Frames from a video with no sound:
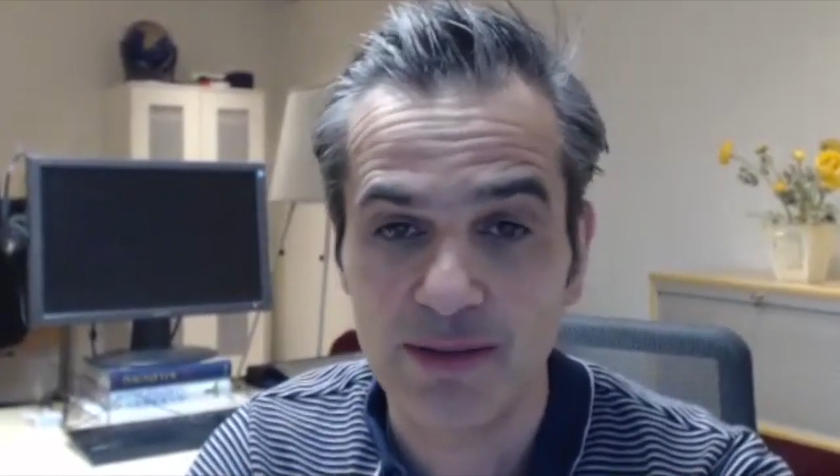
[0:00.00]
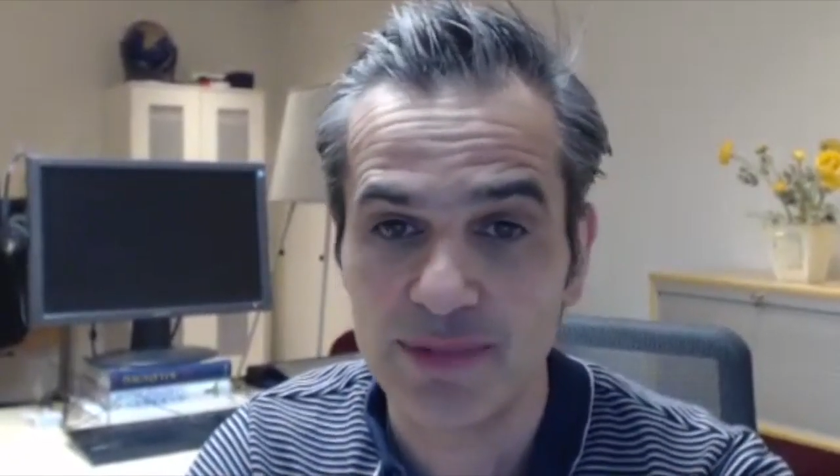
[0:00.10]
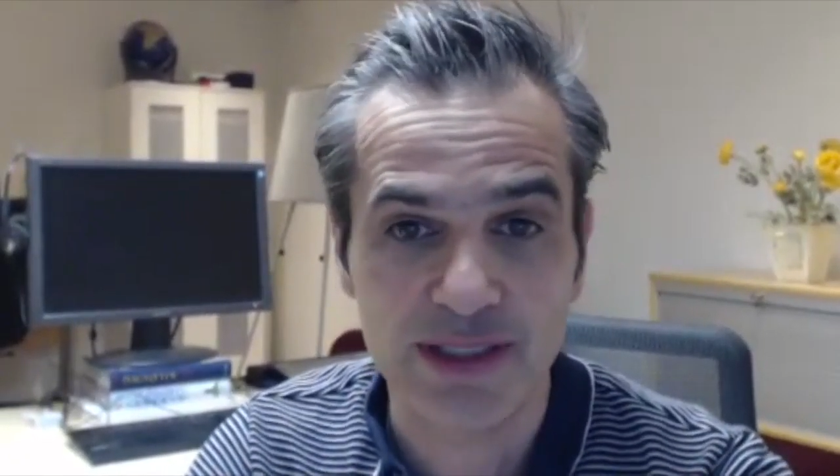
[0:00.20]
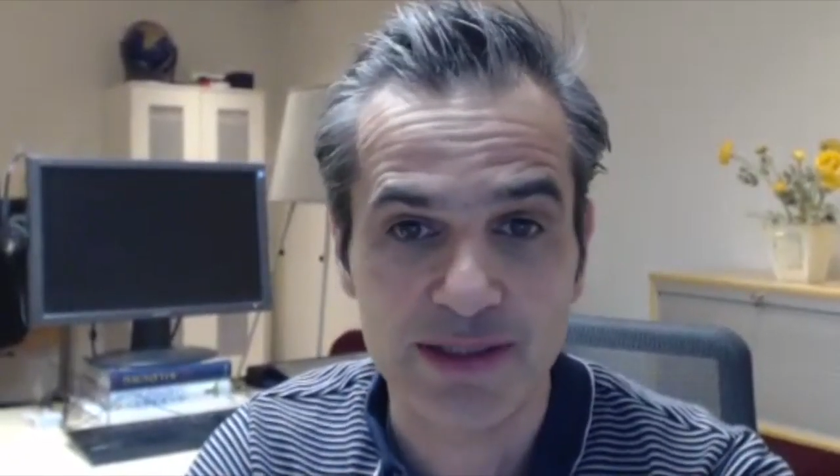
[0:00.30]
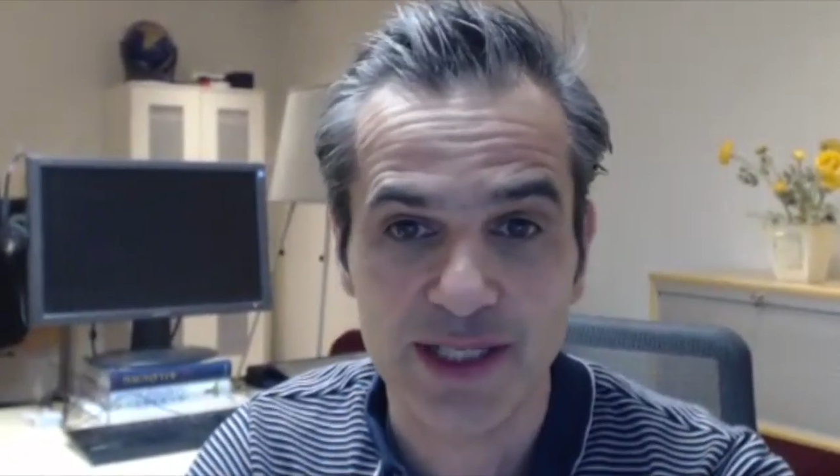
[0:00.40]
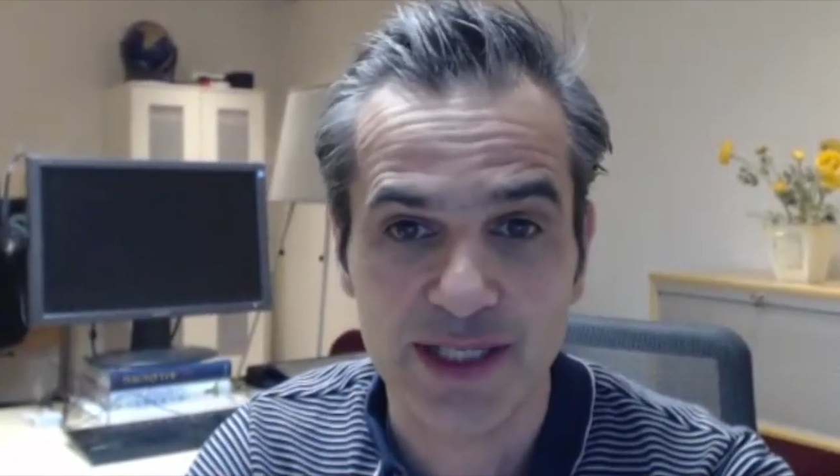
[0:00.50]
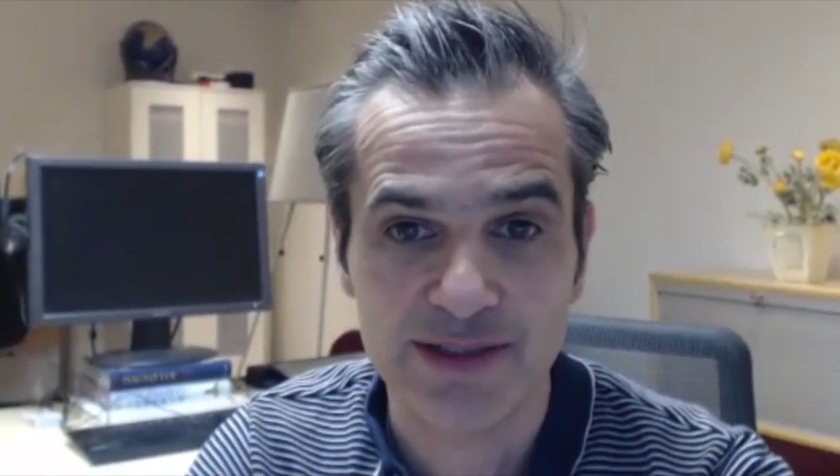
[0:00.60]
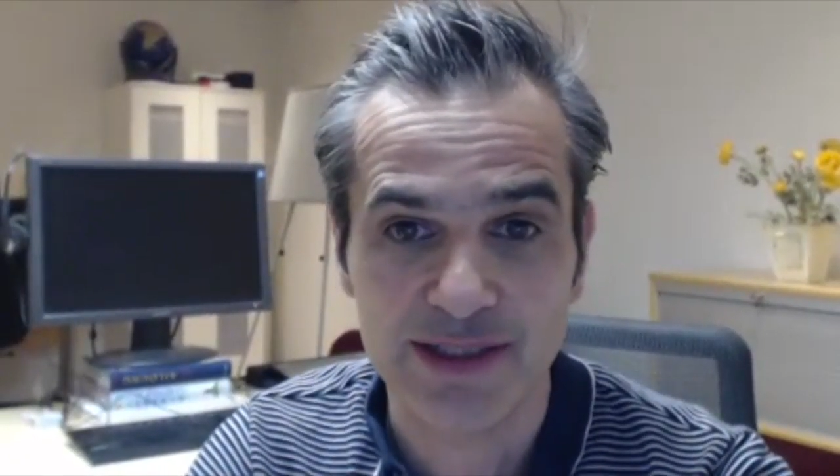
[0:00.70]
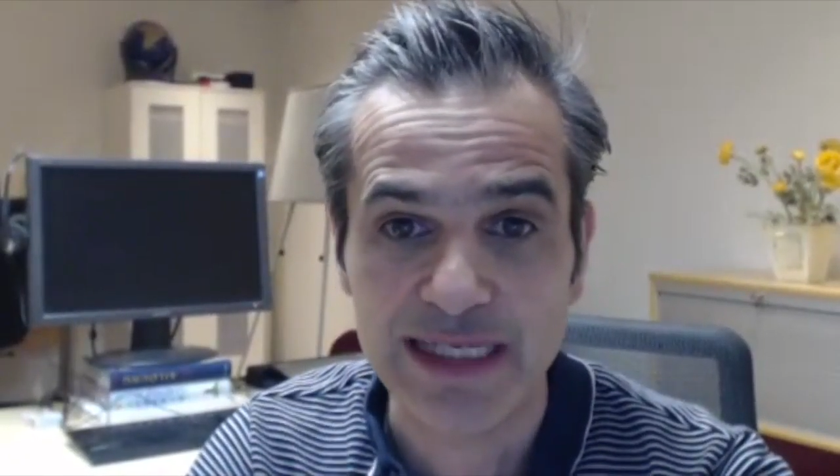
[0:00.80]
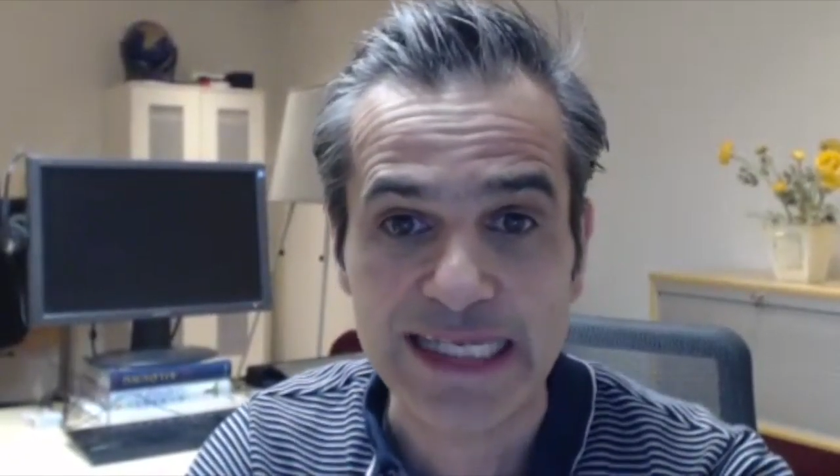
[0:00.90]
it'll take
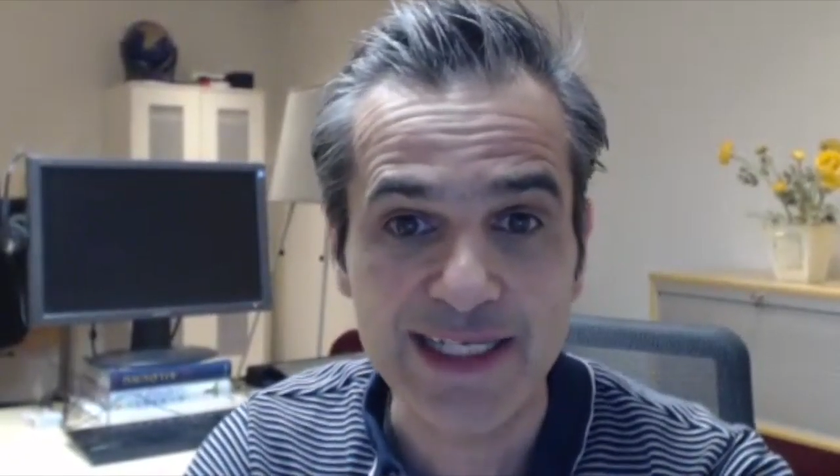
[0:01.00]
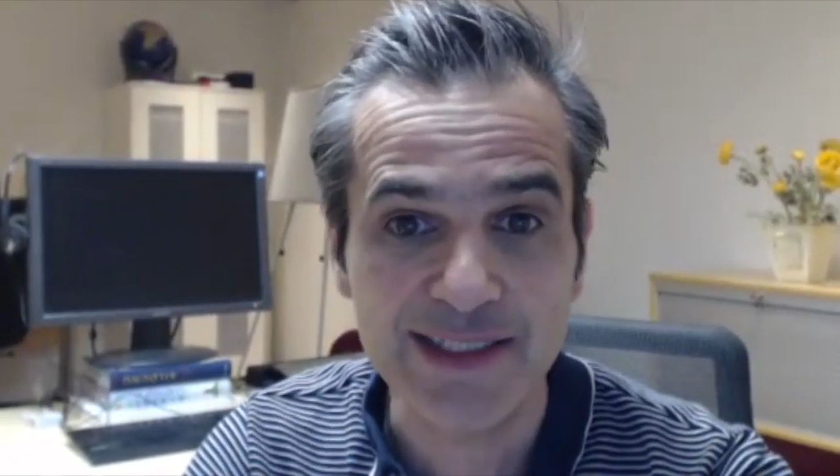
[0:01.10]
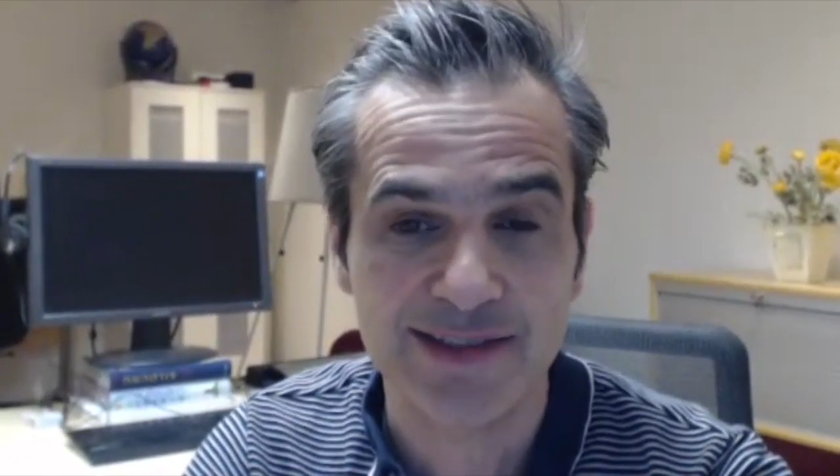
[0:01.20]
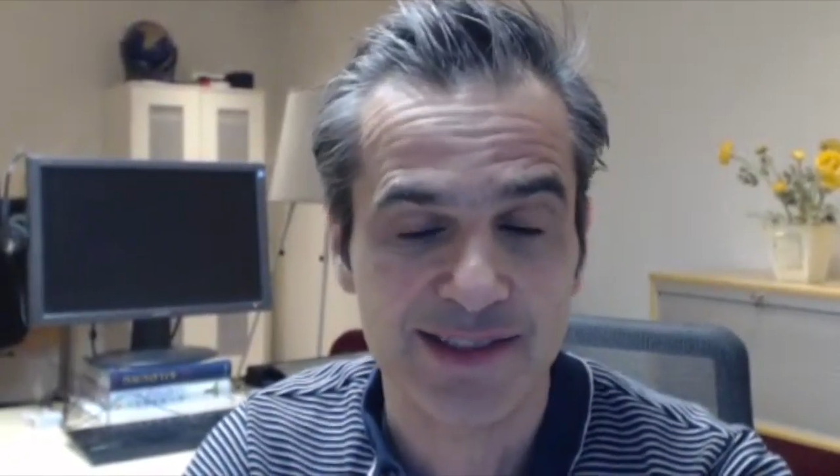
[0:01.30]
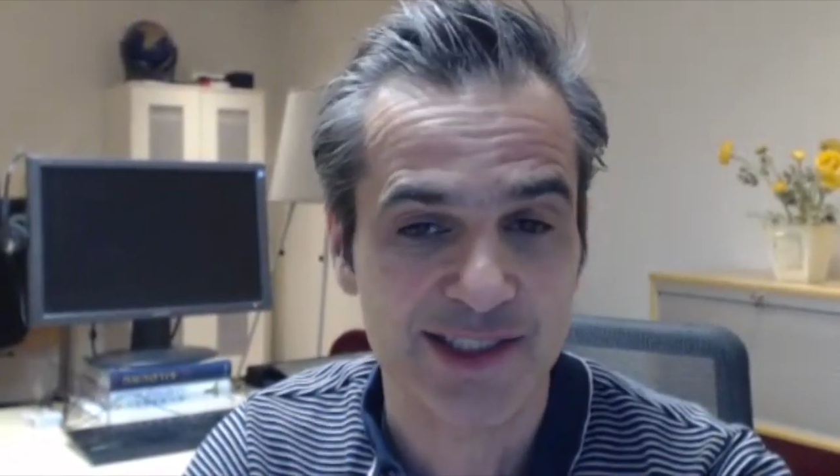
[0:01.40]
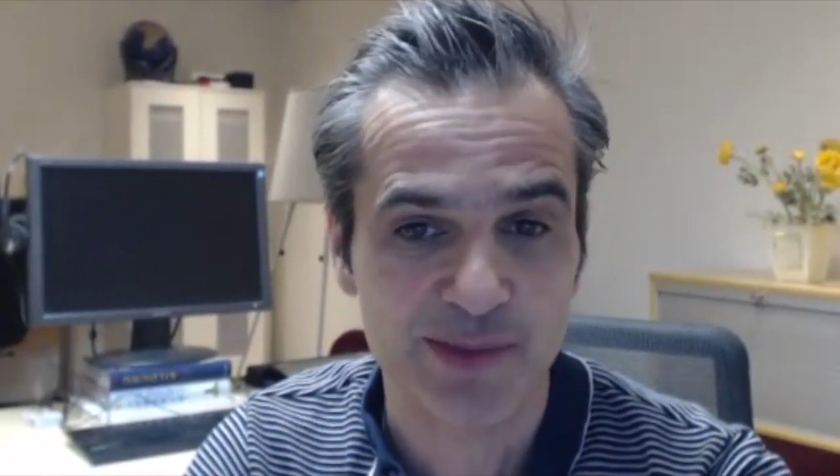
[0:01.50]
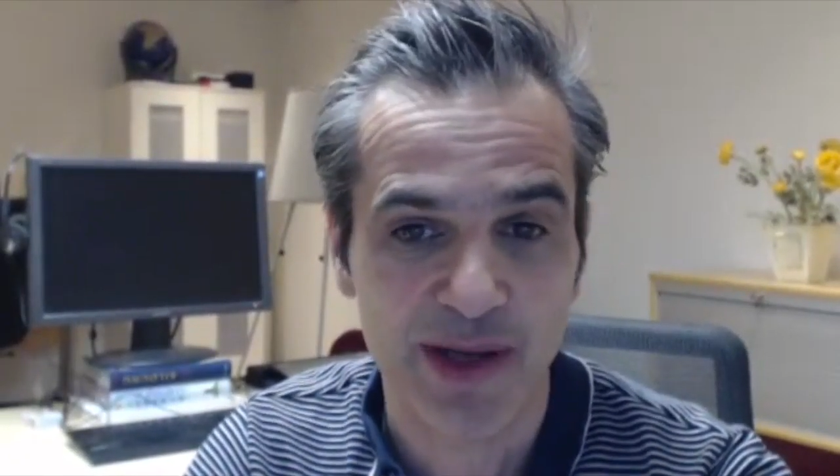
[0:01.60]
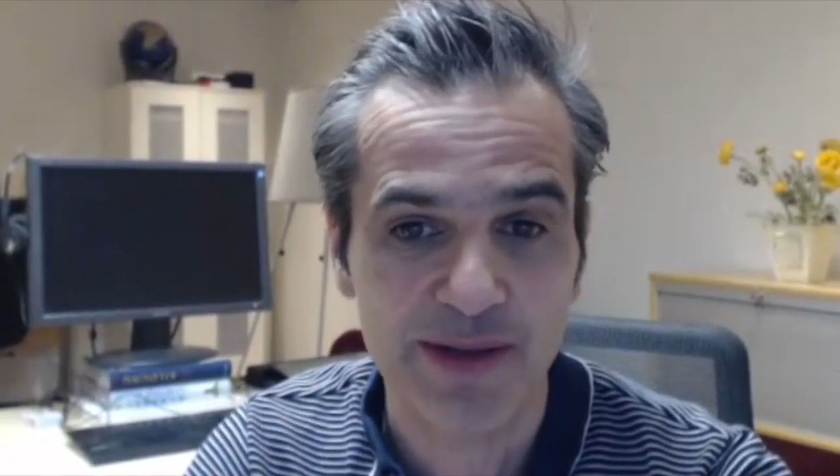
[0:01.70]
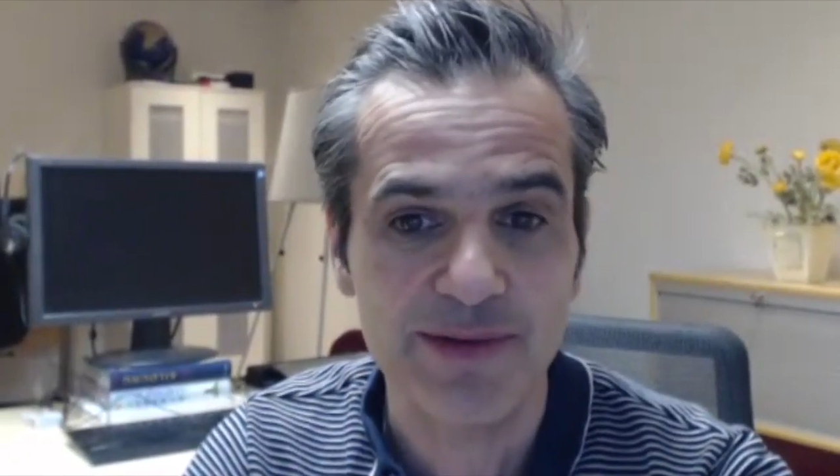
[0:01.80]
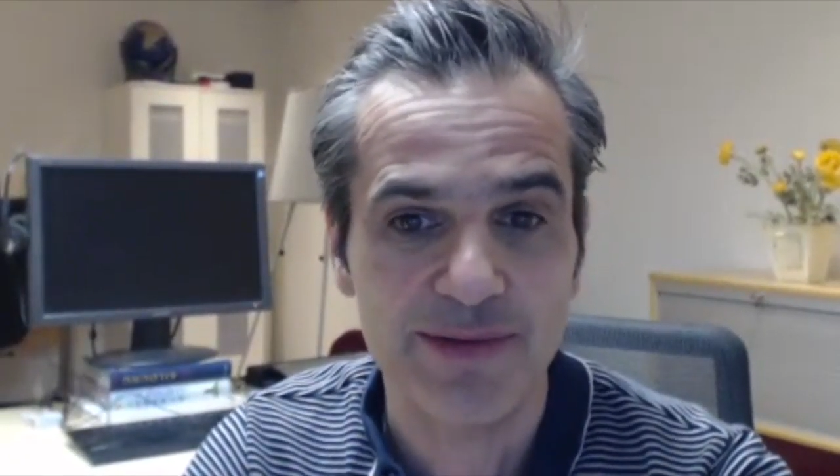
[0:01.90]
us at least 6
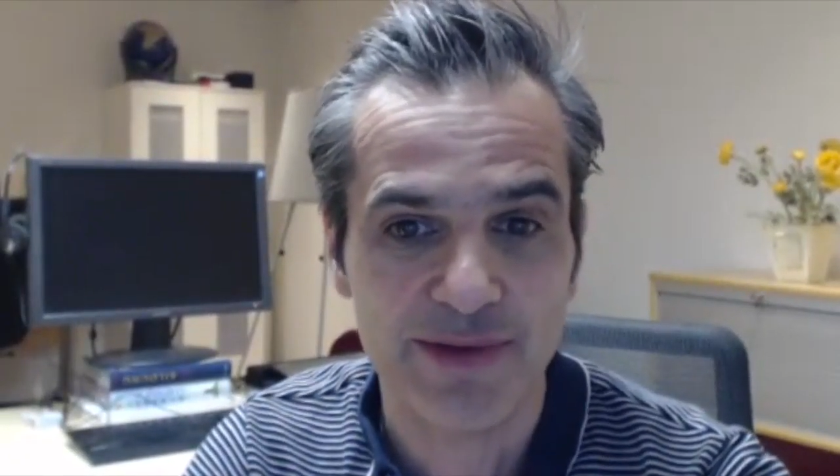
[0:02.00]
months,